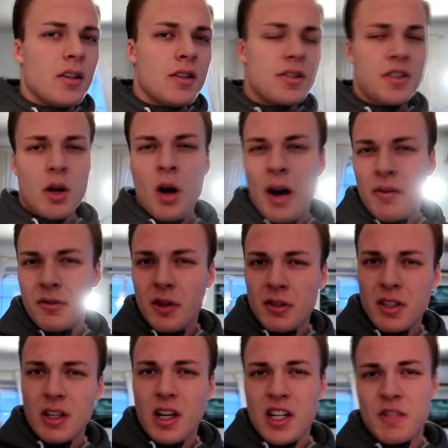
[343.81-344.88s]
So I've done
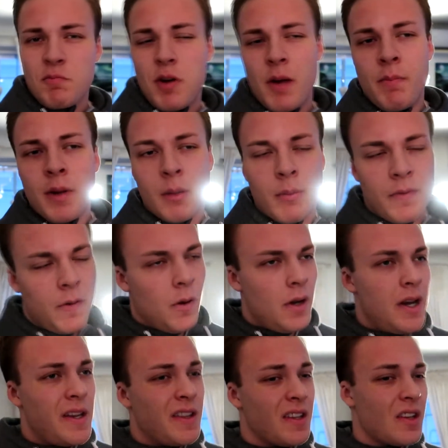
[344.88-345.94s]
the last prepping before
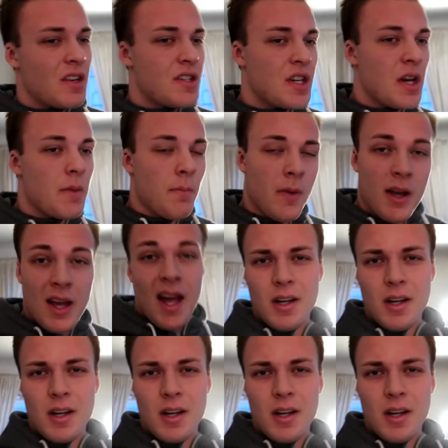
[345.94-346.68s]
hitting the gym.